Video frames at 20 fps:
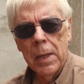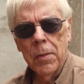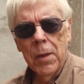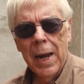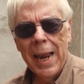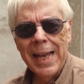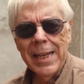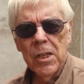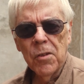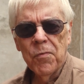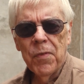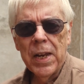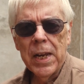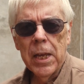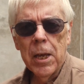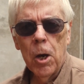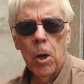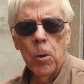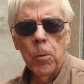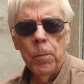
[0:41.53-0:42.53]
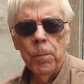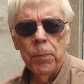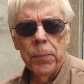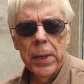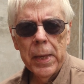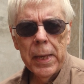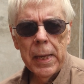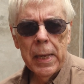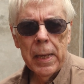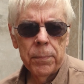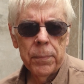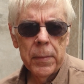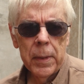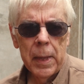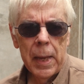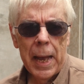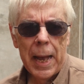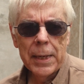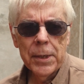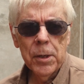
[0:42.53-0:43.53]
In the last video,
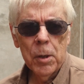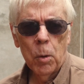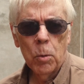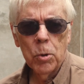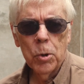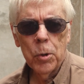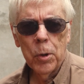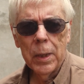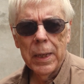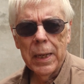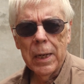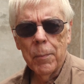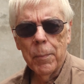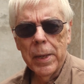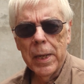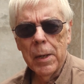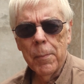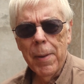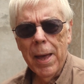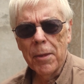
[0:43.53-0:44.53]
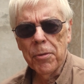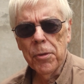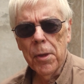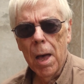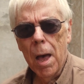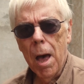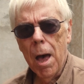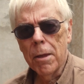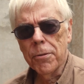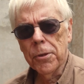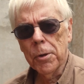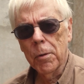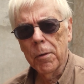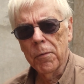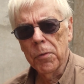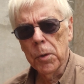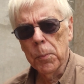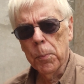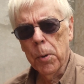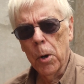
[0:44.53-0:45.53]
I told you a little bit about the
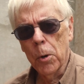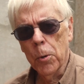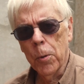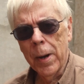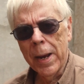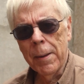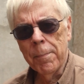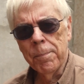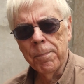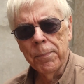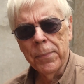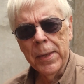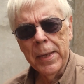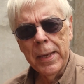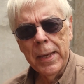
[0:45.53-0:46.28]
author of the program,